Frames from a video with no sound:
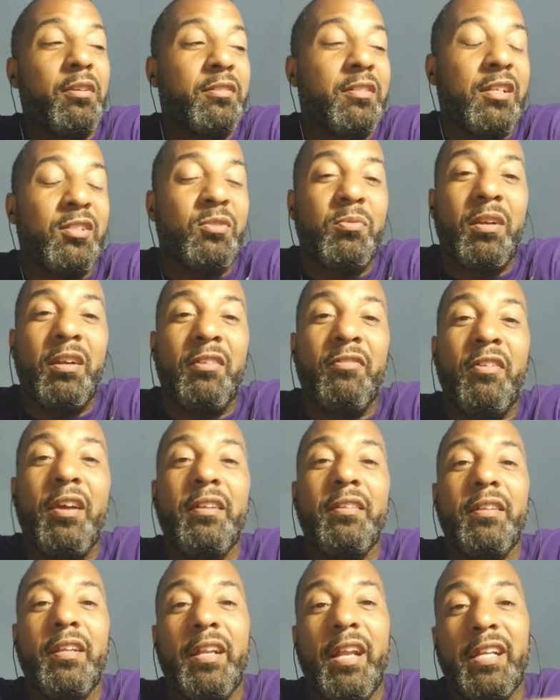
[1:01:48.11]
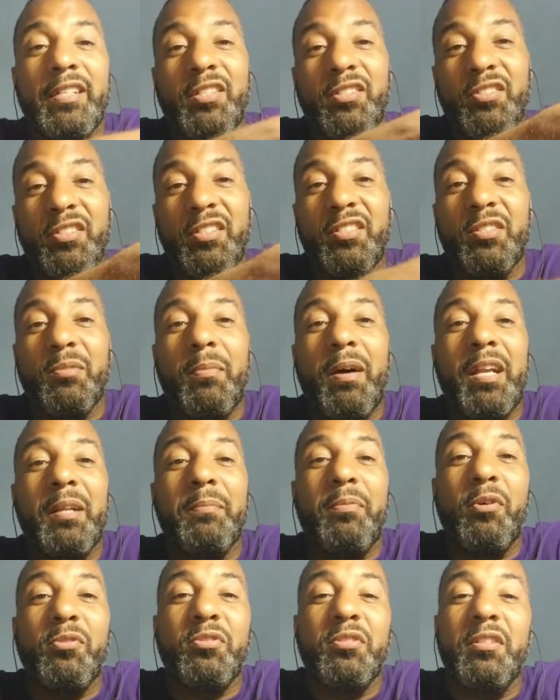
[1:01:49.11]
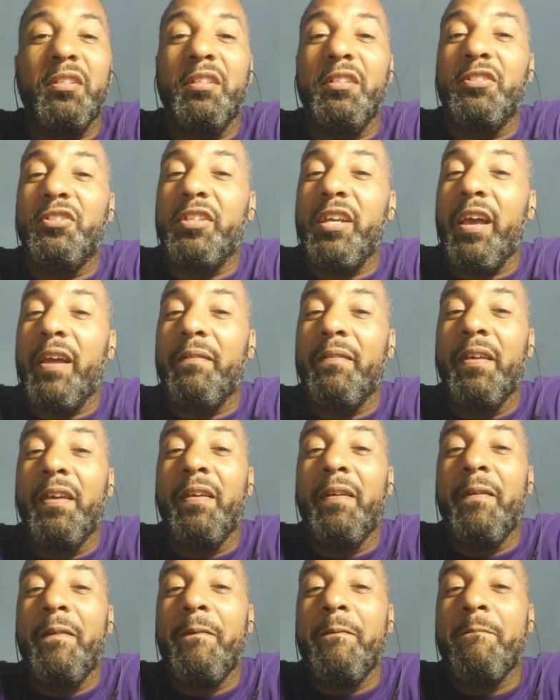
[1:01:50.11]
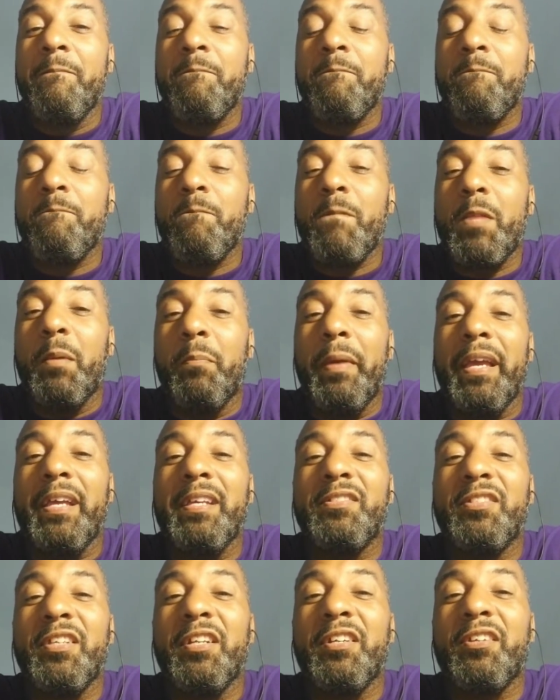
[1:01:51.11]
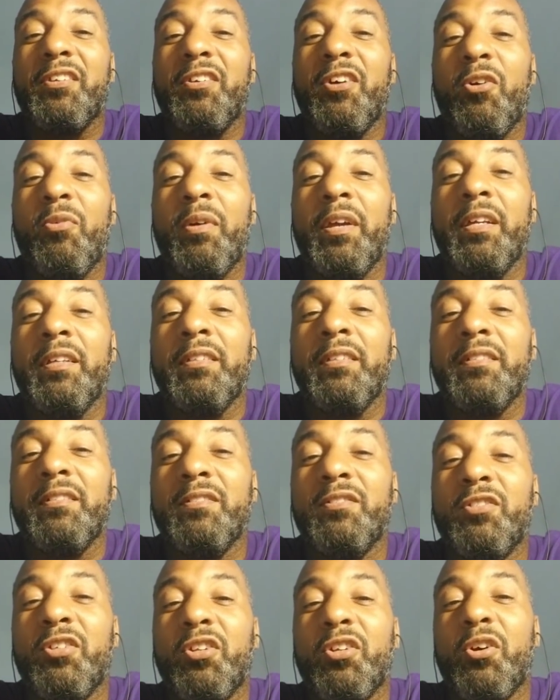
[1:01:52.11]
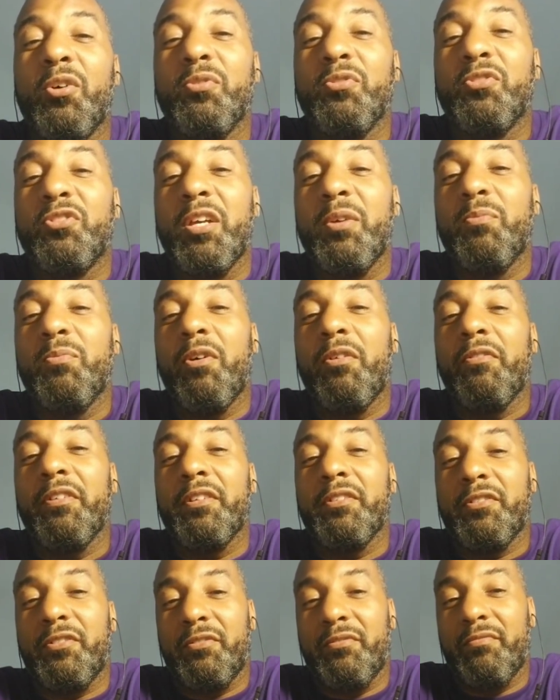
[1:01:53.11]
That's what I read. And I just seen somebody posted in the chat. May consider going to the Golden State Warriors.